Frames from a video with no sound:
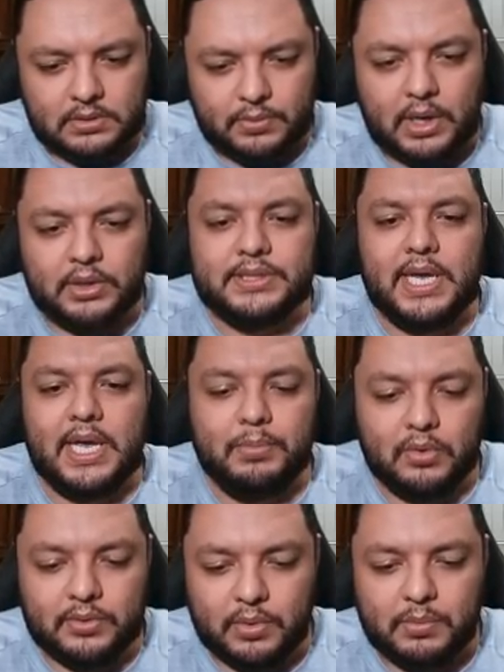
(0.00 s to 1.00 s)
Round
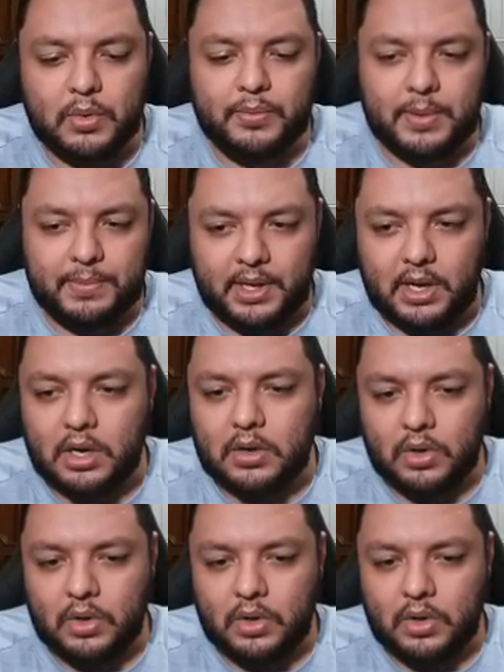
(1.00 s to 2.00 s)
table, remove the Mihawk.
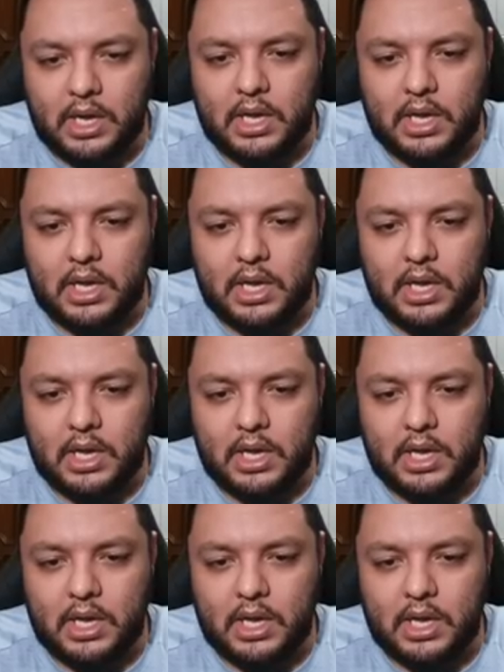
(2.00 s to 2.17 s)
Okay.